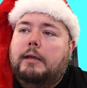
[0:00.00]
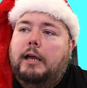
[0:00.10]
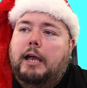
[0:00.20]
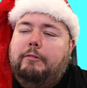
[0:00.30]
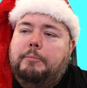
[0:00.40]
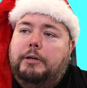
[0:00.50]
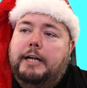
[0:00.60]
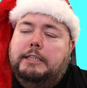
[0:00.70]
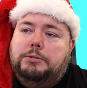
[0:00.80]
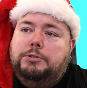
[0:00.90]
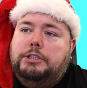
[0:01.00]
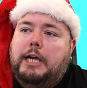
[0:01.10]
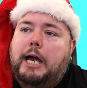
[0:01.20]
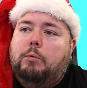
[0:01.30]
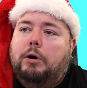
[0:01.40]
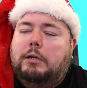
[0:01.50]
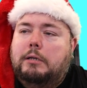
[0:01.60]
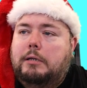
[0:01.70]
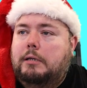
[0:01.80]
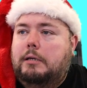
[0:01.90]
Everybody had to share one.
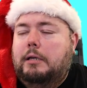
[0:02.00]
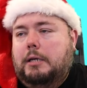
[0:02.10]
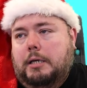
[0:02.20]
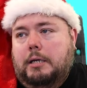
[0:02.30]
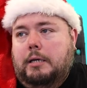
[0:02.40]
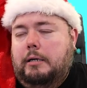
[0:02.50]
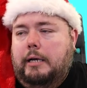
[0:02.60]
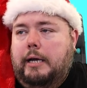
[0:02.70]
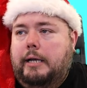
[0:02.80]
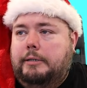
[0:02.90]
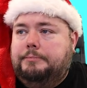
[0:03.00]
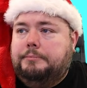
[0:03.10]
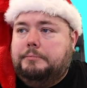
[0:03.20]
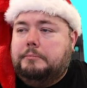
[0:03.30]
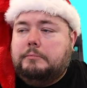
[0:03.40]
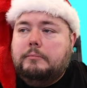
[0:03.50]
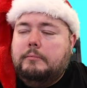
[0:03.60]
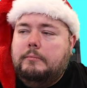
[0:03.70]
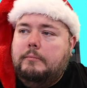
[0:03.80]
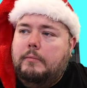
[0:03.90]
And
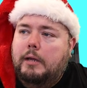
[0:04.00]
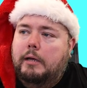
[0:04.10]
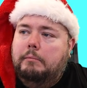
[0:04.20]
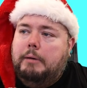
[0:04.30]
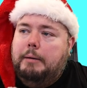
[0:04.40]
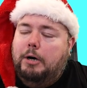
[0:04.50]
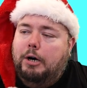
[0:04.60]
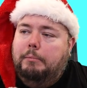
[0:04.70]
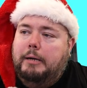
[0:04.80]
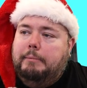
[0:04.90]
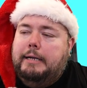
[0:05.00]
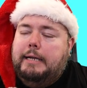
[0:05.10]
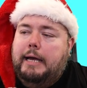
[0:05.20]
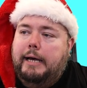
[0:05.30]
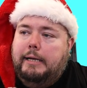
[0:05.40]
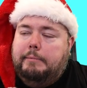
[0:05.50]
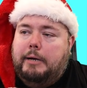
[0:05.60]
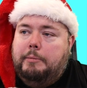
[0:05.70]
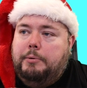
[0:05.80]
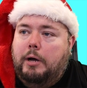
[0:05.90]
my mom and my dad and my
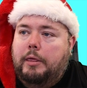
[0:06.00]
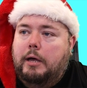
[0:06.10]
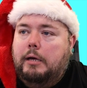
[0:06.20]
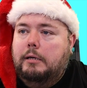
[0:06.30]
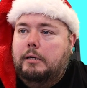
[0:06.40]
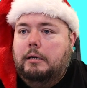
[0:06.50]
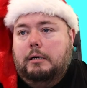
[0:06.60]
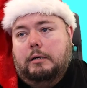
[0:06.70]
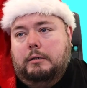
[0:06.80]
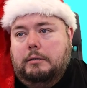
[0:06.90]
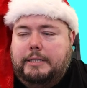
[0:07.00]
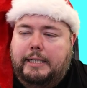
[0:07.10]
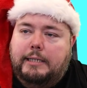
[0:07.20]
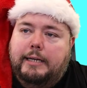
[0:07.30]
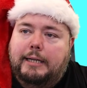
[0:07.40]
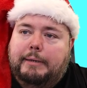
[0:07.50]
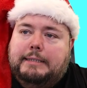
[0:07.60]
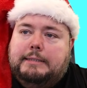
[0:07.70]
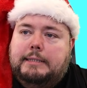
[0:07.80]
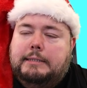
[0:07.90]
brother, technically my
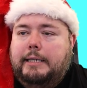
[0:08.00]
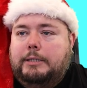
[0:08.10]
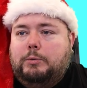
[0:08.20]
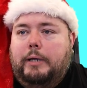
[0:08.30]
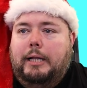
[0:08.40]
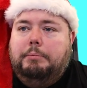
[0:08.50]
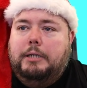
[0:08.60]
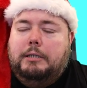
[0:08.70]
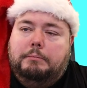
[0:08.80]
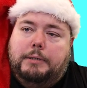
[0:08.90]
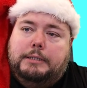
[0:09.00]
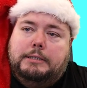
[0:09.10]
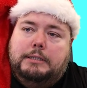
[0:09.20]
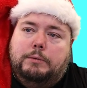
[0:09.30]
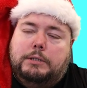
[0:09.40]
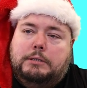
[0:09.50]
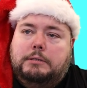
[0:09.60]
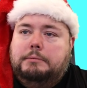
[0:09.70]
sister as well, but she was